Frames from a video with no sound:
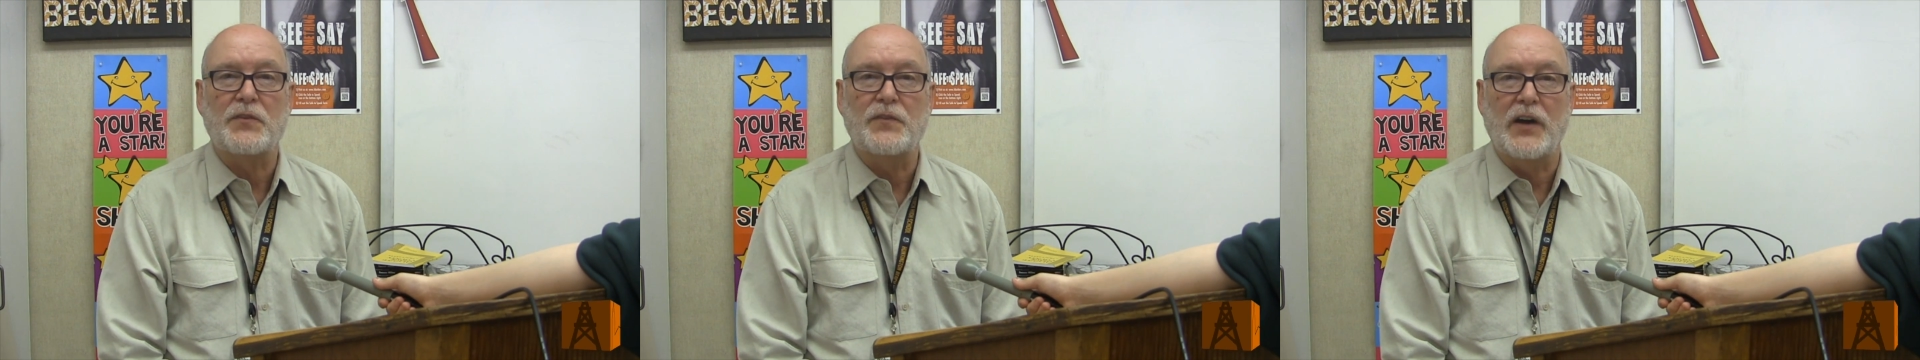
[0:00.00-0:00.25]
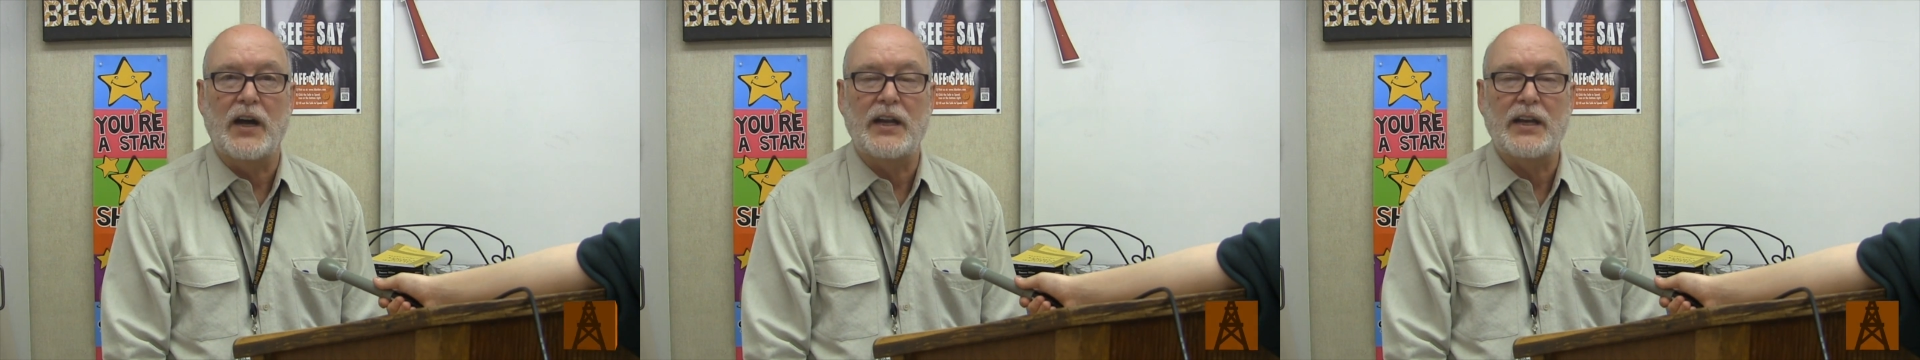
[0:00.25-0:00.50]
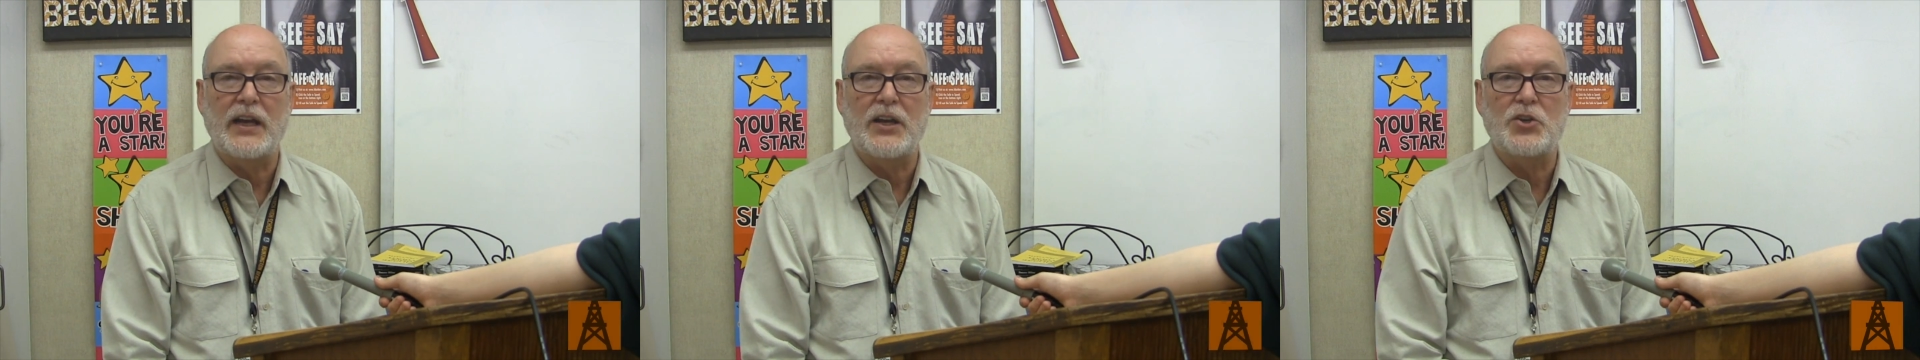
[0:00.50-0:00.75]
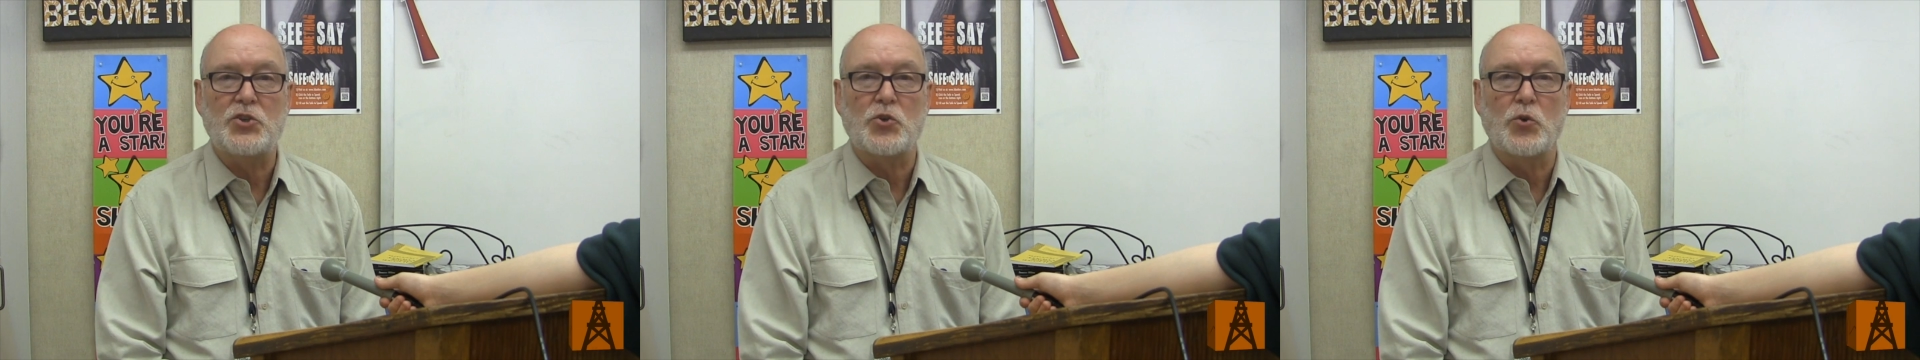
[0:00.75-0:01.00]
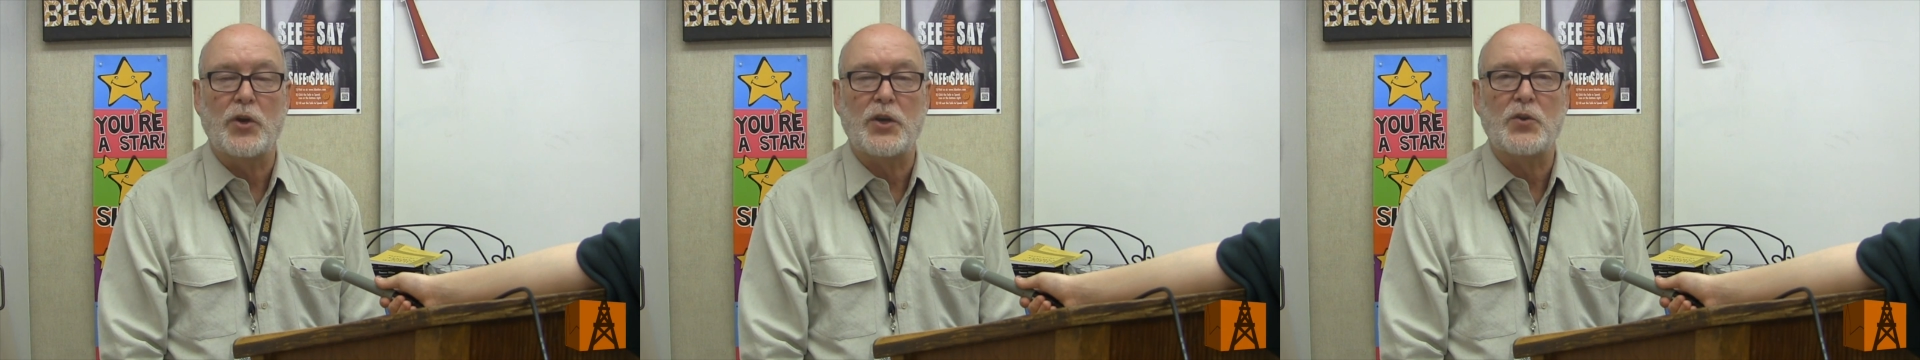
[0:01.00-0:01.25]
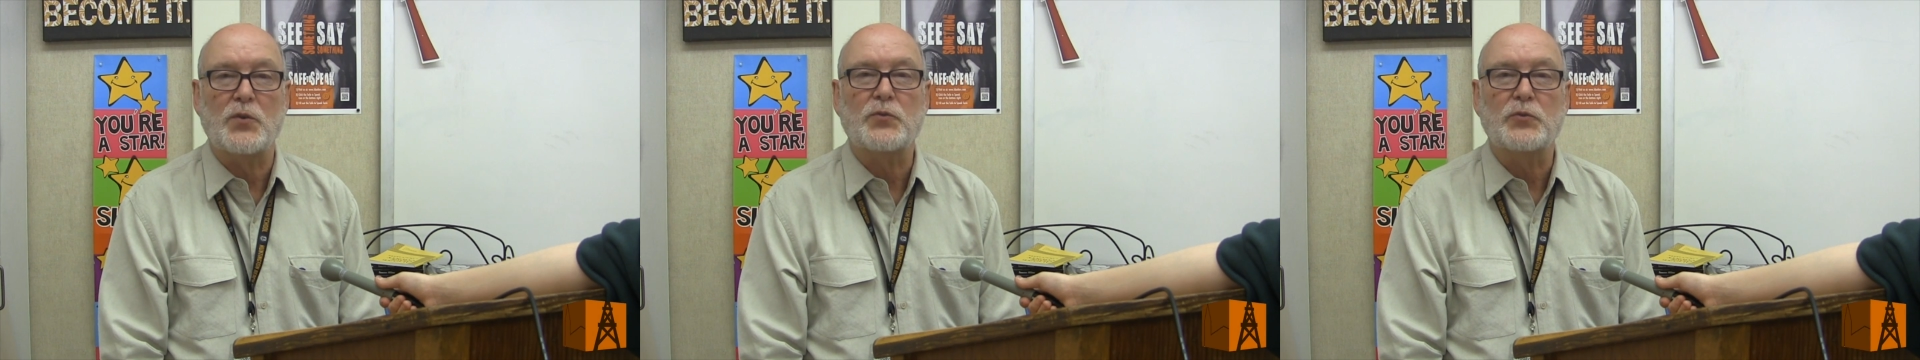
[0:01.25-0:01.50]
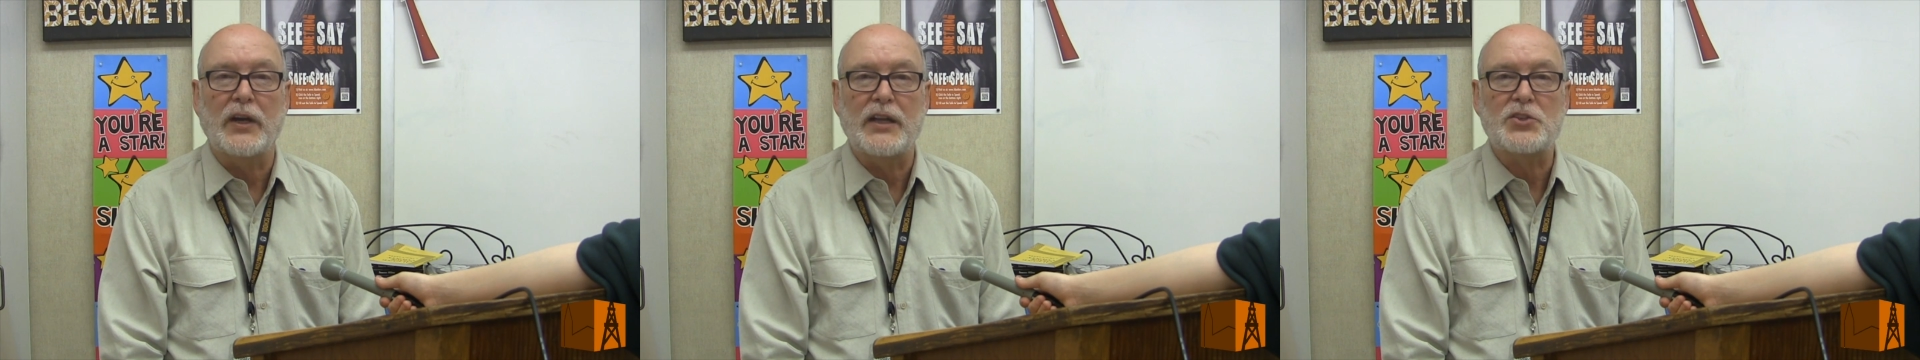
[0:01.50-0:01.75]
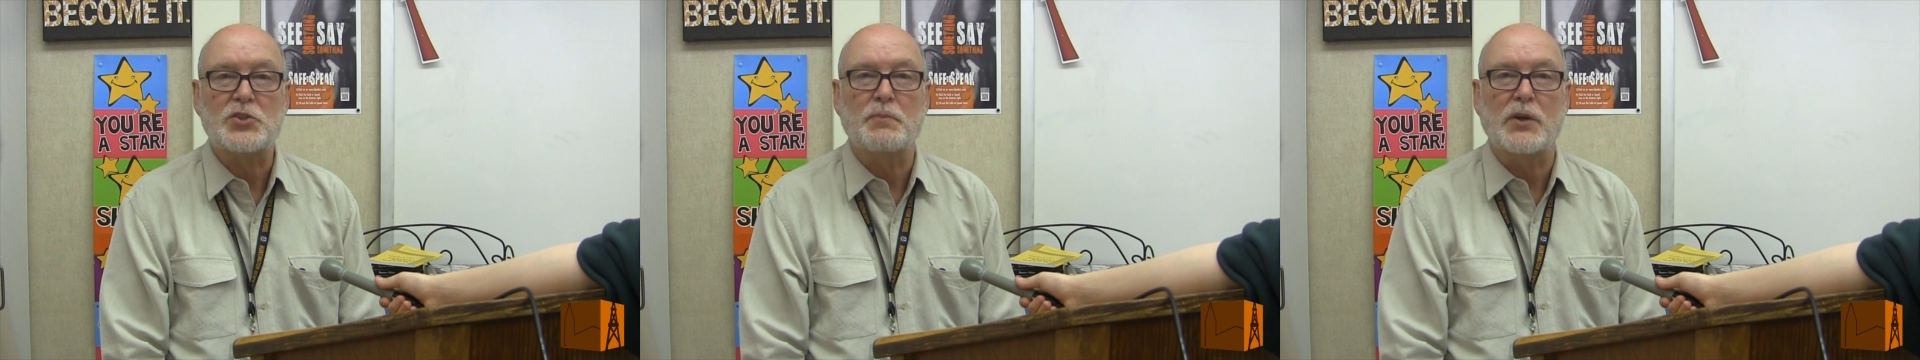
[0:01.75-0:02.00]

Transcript: fun and enjoying your friends,